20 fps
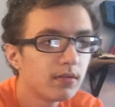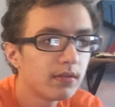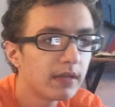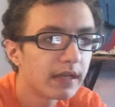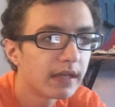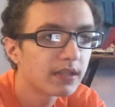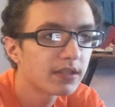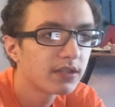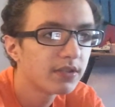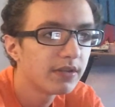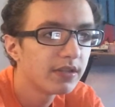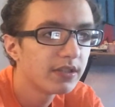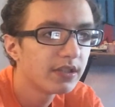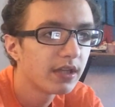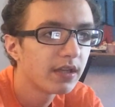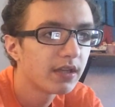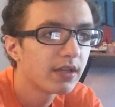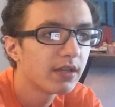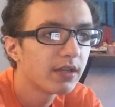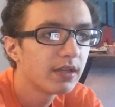next to each
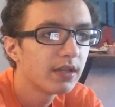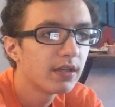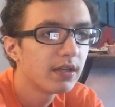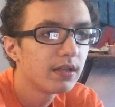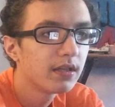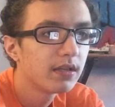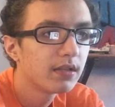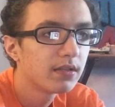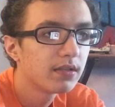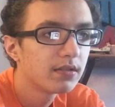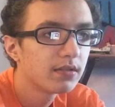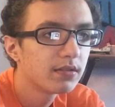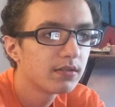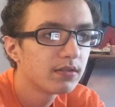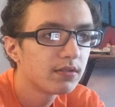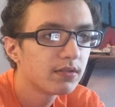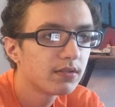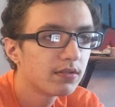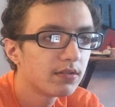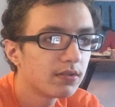other.
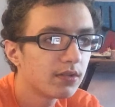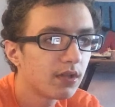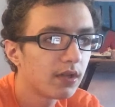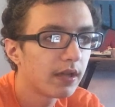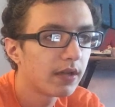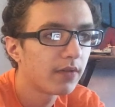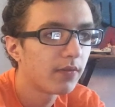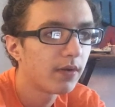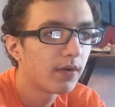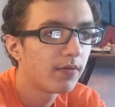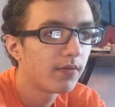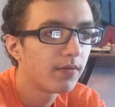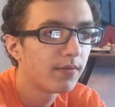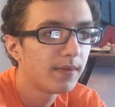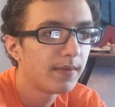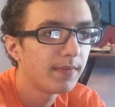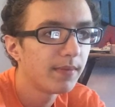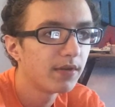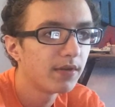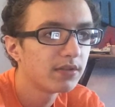So like one will
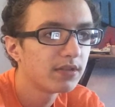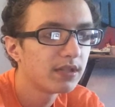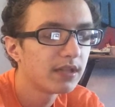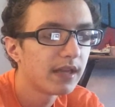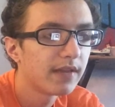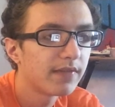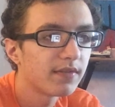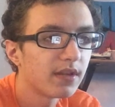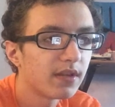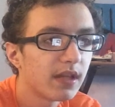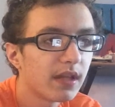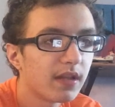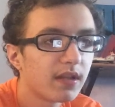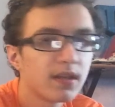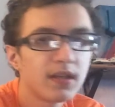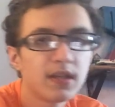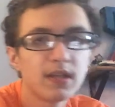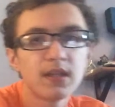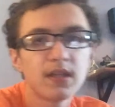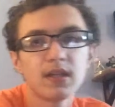be posted after the other.
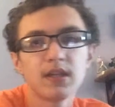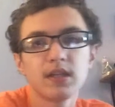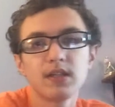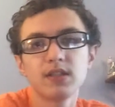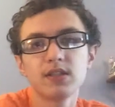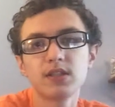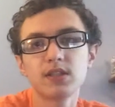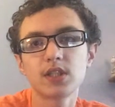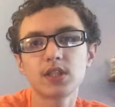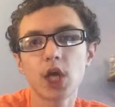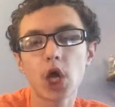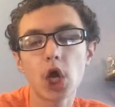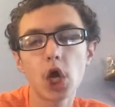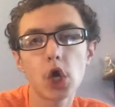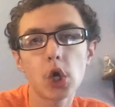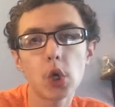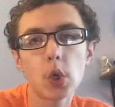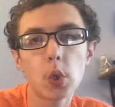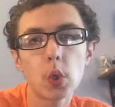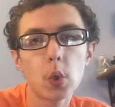
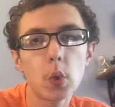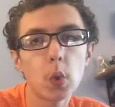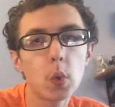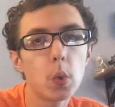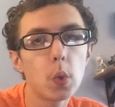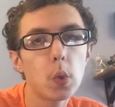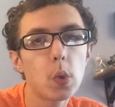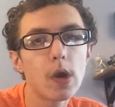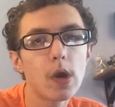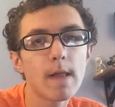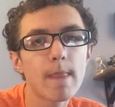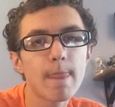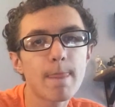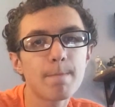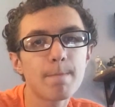So,